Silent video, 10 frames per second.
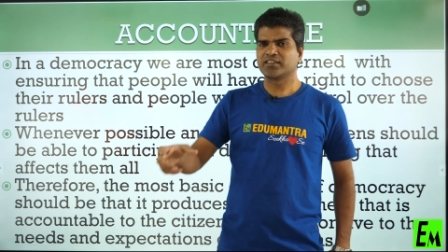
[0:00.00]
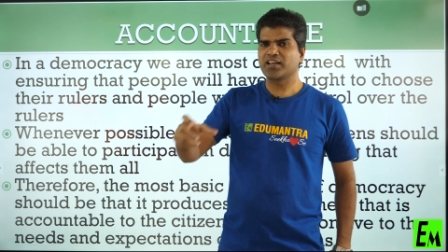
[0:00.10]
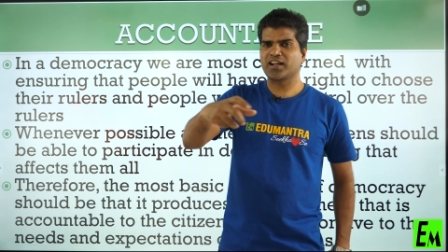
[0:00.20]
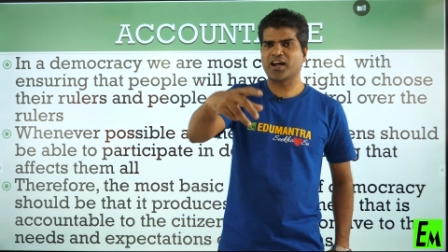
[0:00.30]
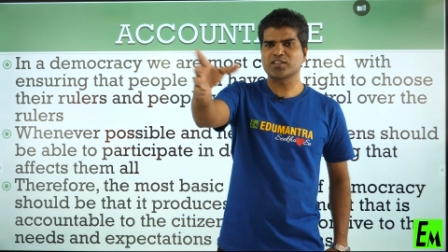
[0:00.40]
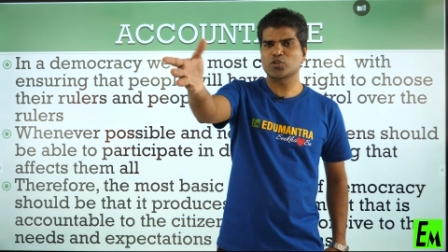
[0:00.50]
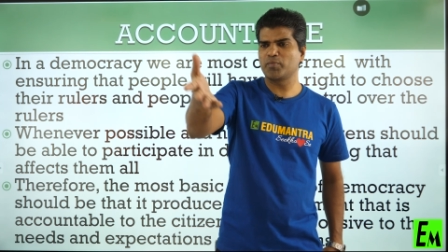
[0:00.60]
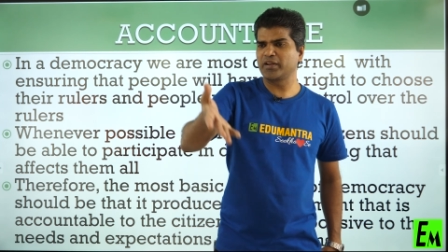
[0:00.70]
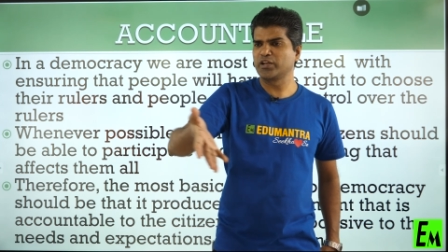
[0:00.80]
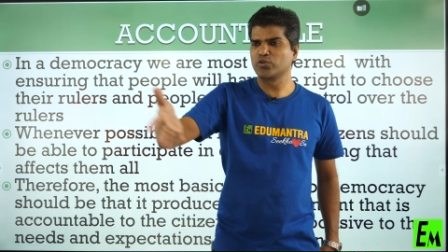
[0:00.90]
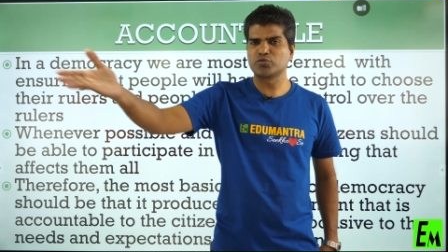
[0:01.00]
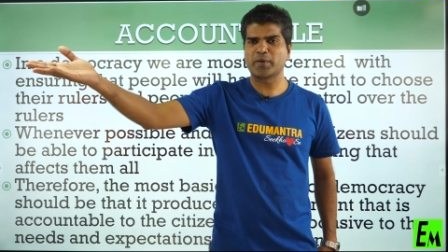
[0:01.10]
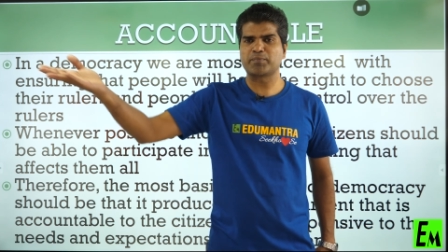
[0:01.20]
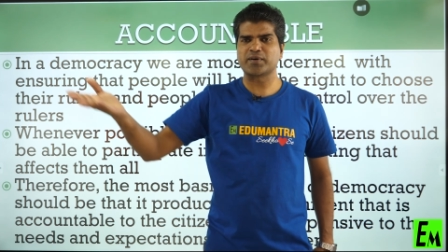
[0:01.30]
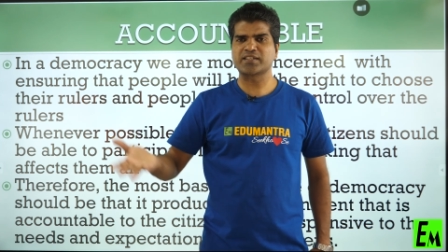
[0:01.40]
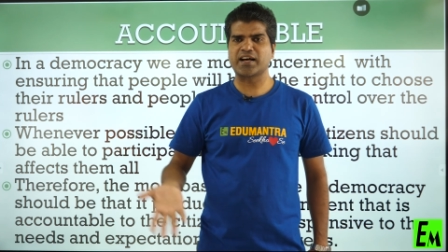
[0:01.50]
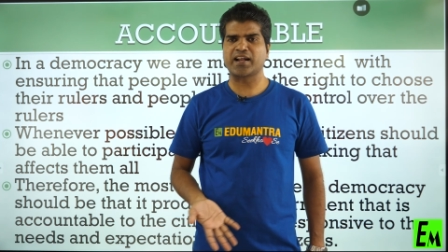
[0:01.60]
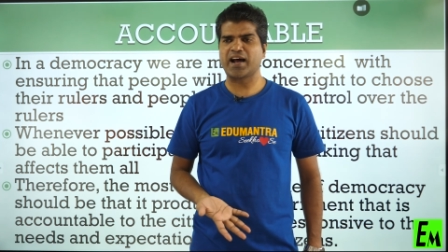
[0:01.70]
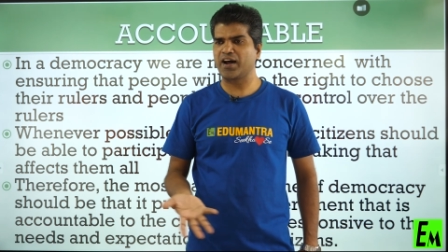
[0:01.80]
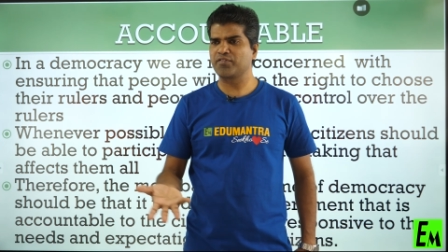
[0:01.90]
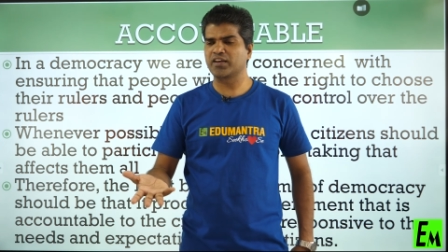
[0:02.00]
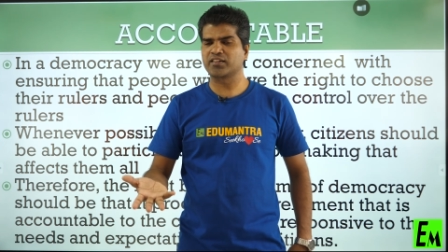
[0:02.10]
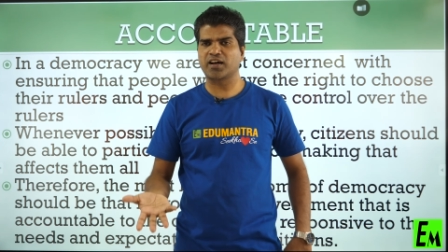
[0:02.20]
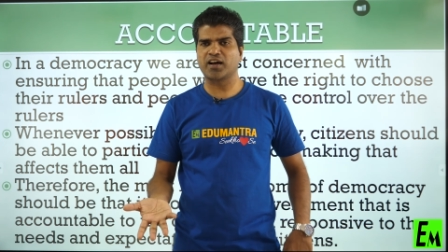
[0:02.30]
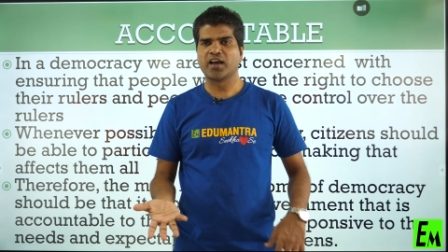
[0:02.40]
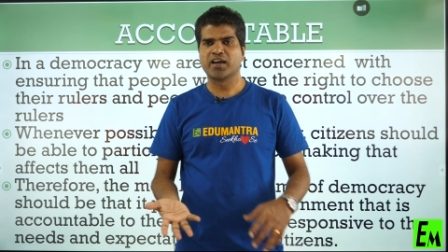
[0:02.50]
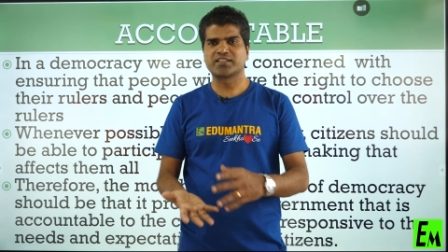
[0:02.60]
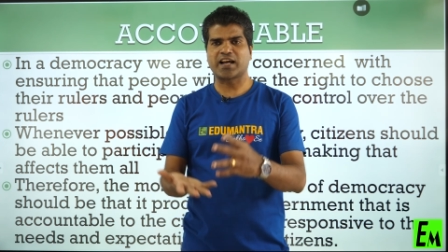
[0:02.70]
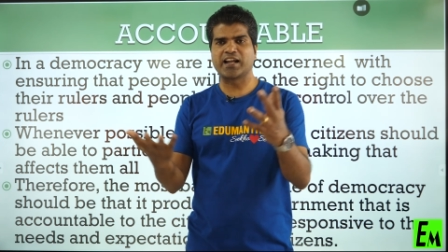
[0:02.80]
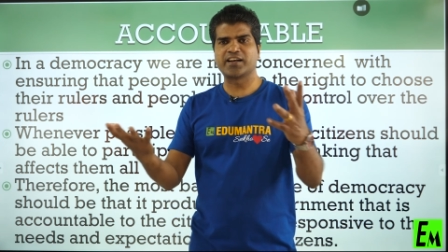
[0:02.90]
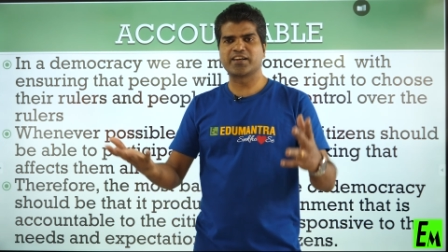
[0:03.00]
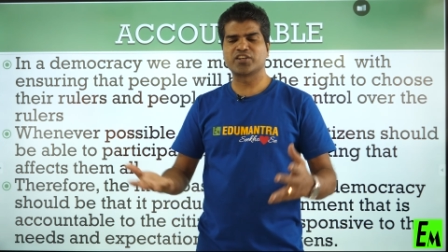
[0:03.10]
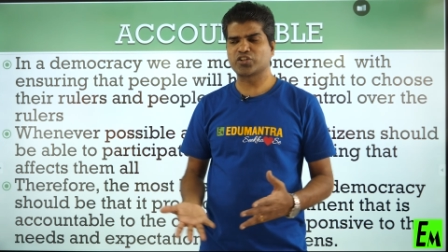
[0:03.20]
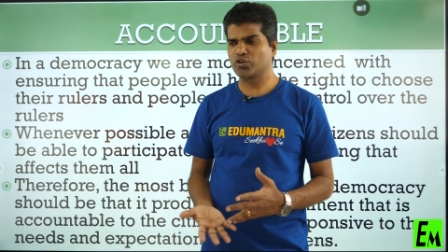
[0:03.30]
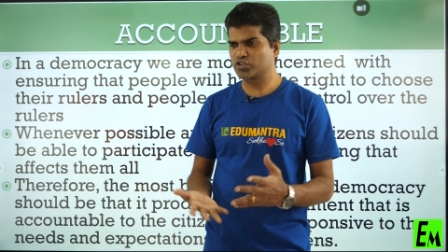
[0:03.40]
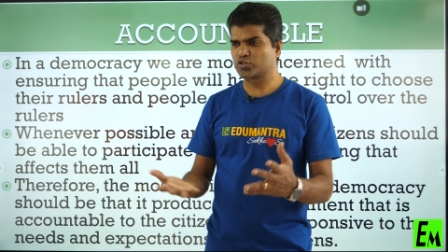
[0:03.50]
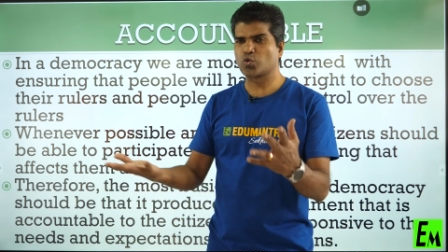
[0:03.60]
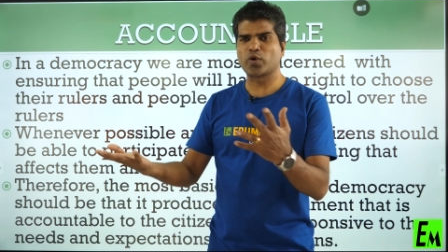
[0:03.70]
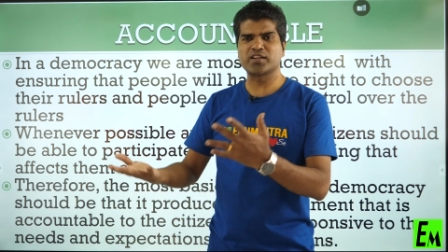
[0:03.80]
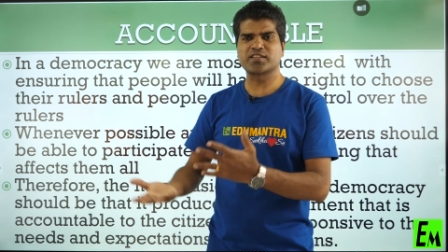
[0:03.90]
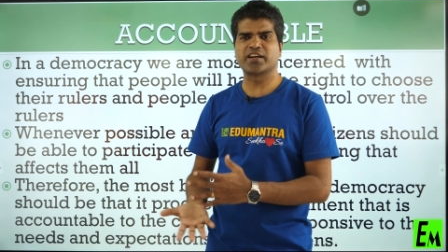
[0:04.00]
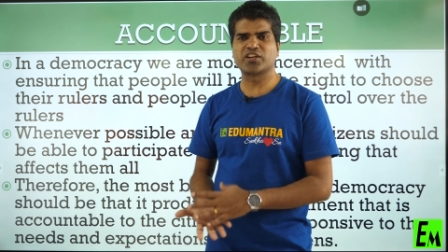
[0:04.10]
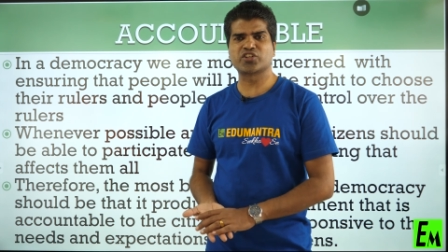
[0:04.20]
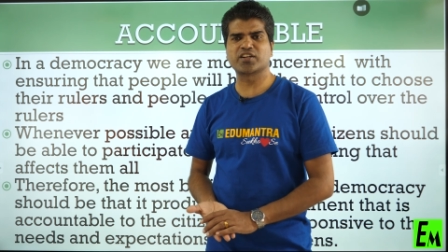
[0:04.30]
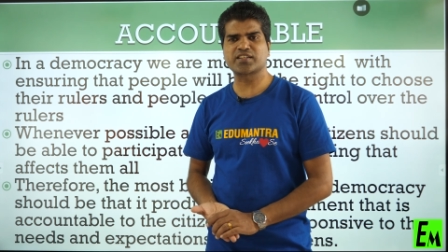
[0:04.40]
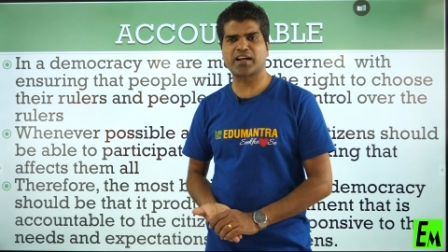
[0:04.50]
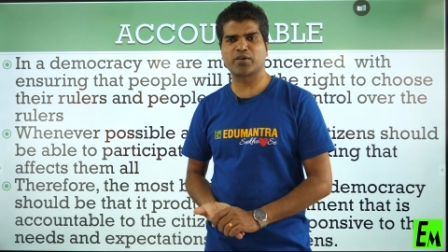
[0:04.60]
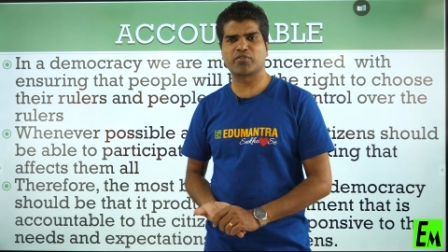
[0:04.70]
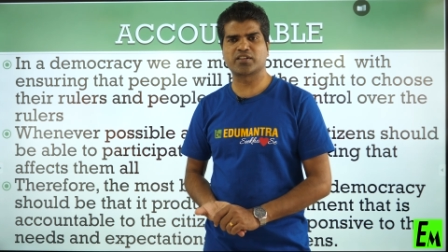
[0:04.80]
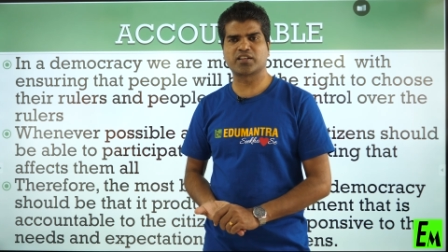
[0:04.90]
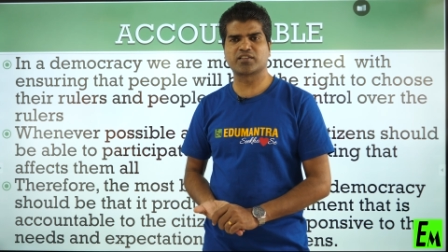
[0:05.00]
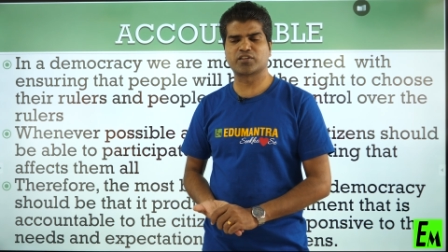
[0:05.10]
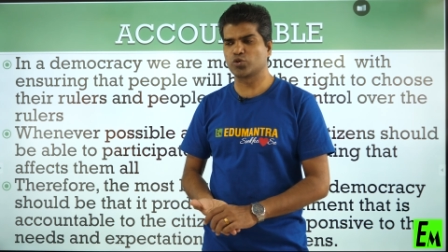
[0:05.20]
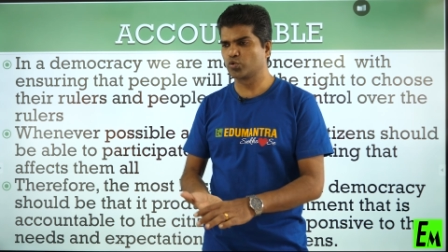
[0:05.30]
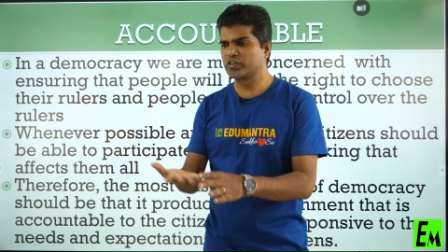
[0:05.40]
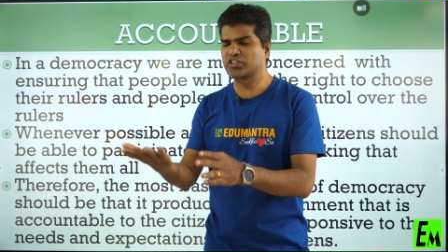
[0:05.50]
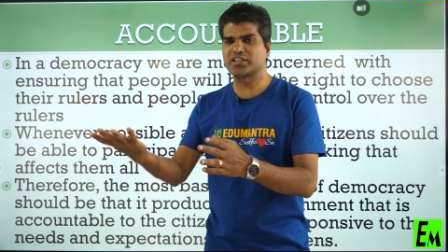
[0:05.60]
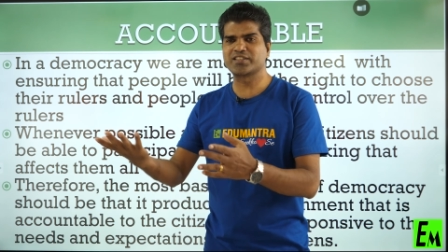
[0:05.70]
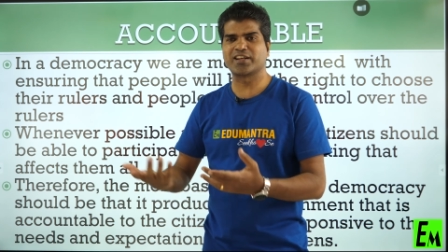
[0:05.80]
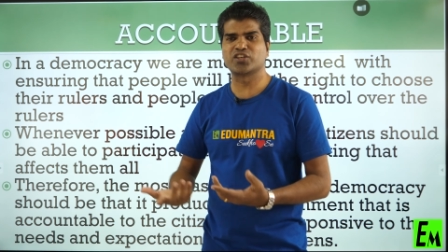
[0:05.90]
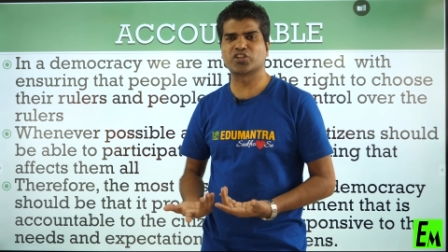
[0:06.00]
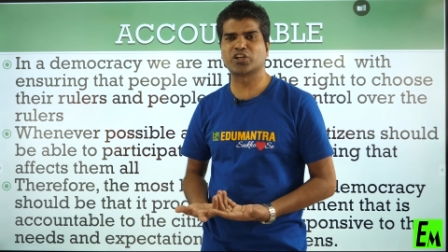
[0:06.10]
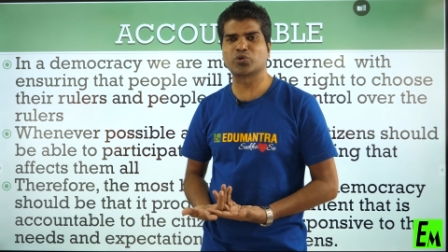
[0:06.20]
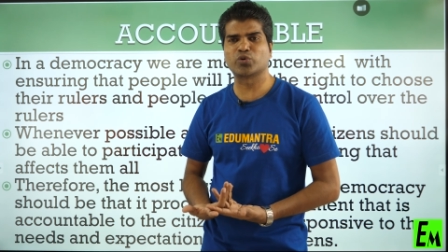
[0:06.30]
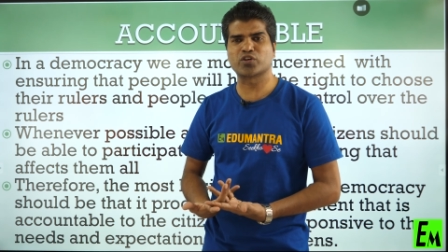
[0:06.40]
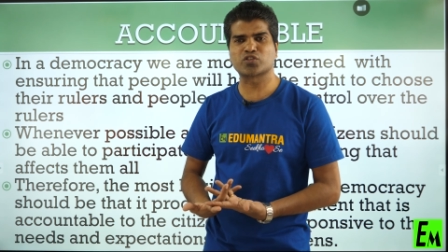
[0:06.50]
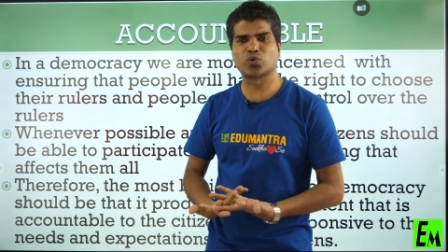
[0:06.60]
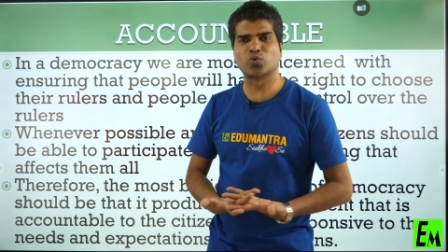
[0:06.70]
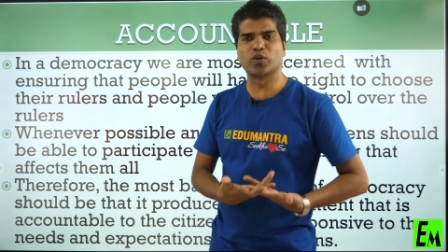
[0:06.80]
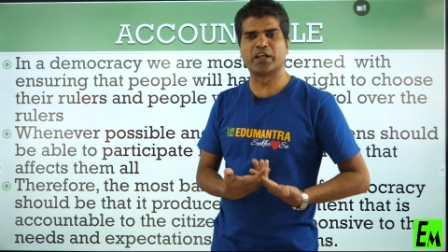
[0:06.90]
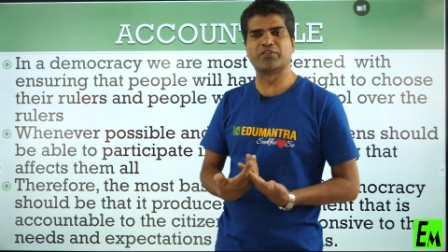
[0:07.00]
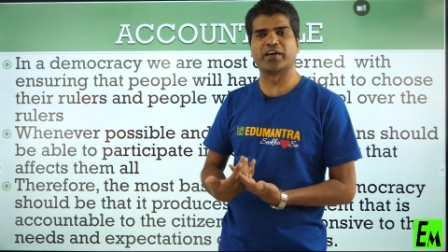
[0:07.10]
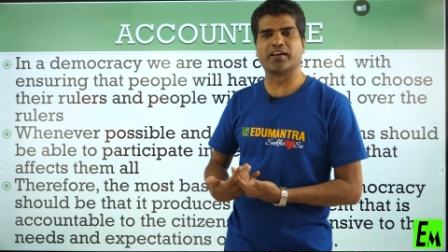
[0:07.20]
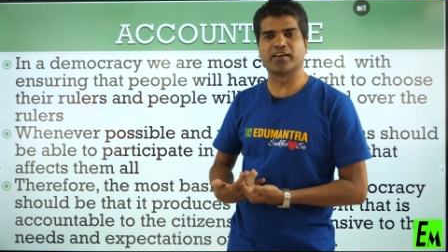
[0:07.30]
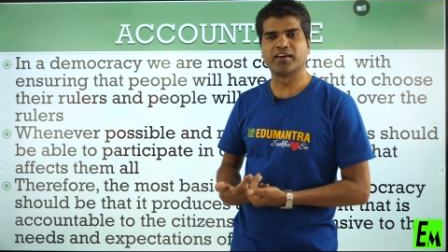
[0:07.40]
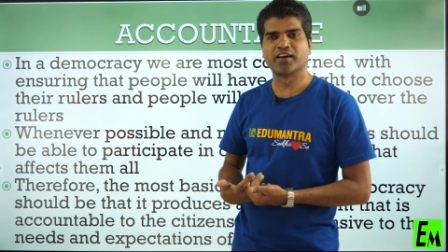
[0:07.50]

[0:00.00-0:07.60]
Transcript: There are so many newspapers are having the child edition or students editions and everything which is reaching to your school even.